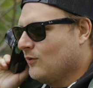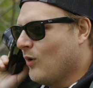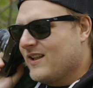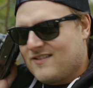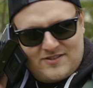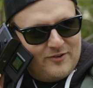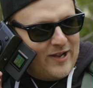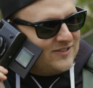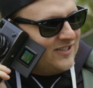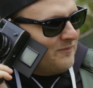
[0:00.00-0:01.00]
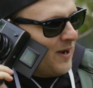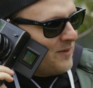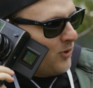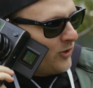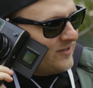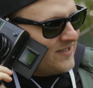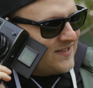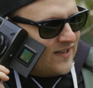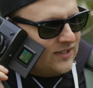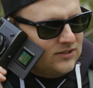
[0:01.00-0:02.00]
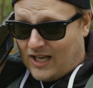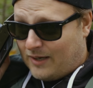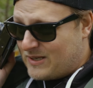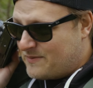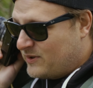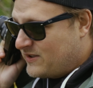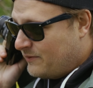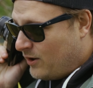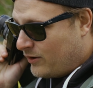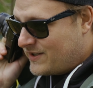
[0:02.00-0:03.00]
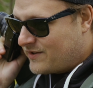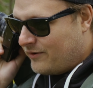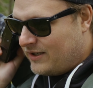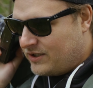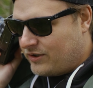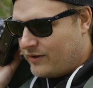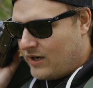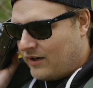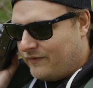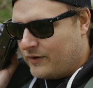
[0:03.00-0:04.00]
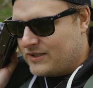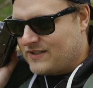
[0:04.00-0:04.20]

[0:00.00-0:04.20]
What? There's no HDMI port in this thing? How am I supposed to record the screen to show the autofocus